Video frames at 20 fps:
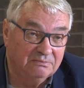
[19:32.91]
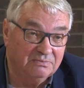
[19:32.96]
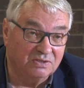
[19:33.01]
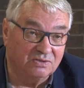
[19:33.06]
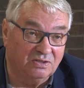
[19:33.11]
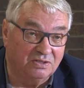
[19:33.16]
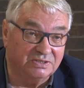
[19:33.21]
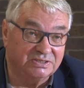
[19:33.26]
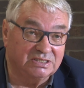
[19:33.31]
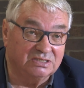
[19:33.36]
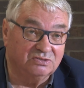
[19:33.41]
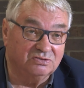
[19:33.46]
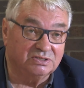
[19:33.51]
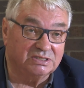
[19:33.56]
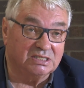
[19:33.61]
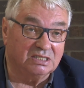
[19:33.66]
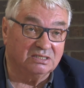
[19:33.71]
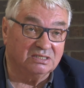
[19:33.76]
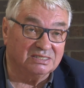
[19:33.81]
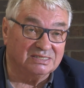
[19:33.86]
because in
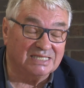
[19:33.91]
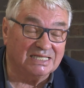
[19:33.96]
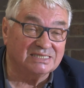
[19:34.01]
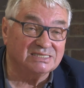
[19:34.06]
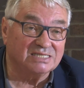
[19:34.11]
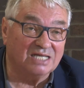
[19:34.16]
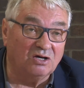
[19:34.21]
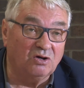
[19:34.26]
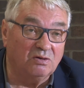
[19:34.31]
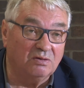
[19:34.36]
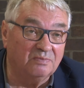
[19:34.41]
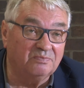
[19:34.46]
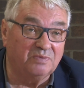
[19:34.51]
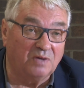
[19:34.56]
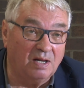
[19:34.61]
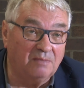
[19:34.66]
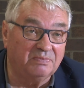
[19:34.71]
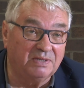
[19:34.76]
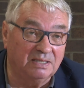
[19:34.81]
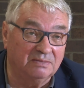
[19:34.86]
Eastern, that's our
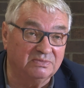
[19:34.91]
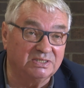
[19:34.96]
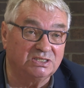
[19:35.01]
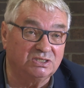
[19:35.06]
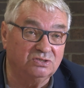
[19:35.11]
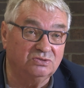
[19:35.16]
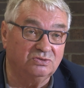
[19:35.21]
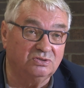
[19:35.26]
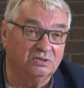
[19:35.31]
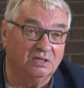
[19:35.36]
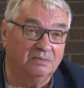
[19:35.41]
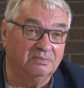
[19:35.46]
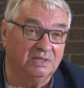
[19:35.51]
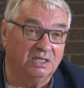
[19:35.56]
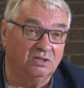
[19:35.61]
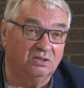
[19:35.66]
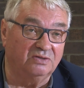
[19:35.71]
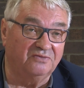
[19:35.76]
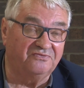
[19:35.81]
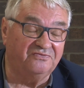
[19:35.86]
problem in Europe.
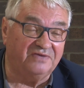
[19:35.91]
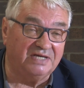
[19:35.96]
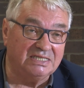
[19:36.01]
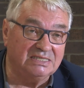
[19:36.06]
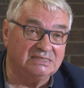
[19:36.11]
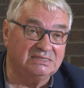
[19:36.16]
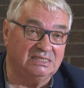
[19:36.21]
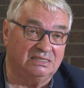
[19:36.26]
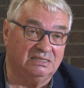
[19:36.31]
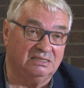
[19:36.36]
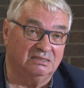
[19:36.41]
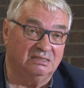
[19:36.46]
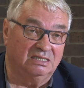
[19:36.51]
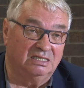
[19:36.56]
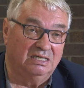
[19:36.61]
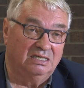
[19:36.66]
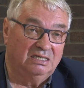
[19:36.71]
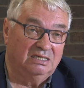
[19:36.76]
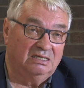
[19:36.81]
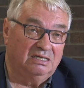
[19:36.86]
Our facing
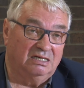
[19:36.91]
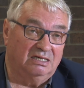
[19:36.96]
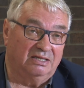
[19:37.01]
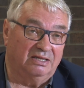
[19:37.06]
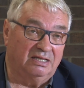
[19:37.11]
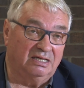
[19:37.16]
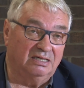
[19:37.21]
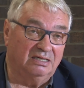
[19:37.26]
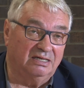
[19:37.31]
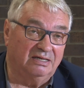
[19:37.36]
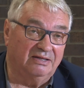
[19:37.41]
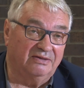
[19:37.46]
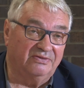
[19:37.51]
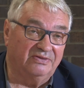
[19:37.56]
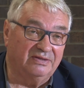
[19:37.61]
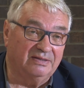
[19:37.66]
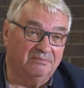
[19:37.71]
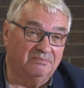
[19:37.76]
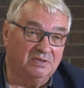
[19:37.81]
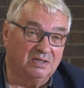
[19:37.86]
uh, the,
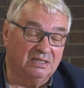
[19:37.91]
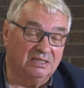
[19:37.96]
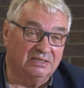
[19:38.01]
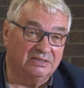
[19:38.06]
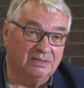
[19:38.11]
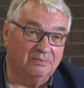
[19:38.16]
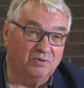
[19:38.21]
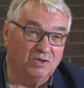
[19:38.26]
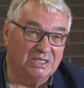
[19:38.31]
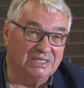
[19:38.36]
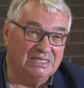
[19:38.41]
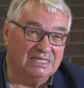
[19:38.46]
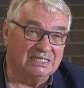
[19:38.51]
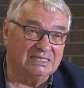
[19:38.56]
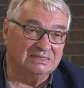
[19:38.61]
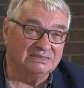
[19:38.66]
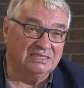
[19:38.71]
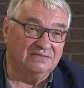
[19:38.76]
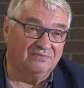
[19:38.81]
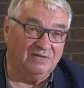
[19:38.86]
the, the
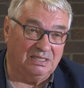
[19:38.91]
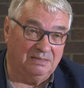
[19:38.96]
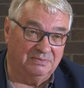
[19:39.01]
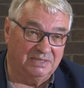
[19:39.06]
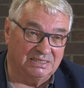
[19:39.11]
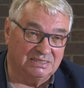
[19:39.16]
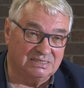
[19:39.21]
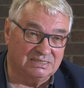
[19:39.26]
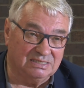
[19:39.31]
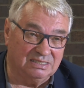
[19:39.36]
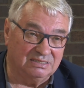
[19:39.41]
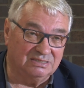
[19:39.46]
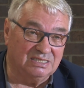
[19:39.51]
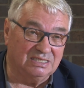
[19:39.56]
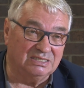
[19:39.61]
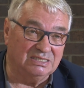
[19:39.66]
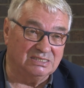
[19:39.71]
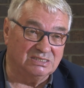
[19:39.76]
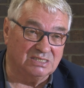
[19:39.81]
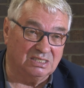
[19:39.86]
political developments in the
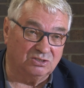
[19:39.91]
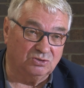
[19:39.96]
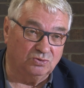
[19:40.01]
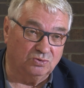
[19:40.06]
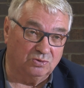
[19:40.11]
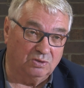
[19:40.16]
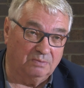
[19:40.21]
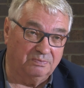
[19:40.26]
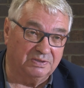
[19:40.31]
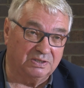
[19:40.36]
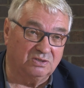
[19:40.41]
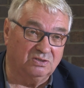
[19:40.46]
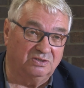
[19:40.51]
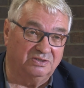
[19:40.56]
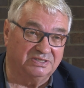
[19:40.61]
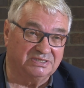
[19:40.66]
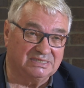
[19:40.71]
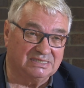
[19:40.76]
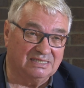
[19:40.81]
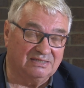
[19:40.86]
Eastern Europe,
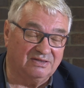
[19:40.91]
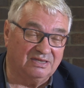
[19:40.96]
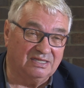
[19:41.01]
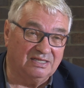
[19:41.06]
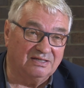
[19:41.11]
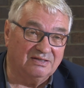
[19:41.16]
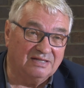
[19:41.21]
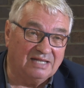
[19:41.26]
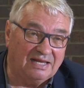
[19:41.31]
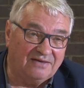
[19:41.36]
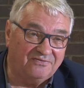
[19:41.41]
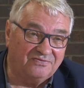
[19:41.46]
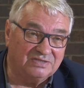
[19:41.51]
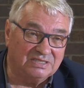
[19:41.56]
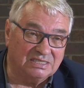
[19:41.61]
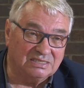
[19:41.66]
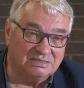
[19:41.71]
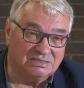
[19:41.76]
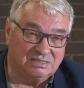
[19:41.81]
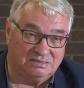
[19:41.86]
because the left
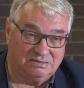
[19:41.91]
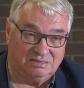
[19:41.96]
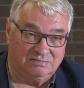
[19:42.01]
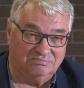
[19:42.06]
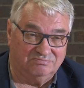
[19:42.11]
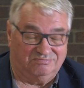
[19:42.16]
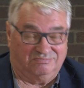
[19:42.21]
is,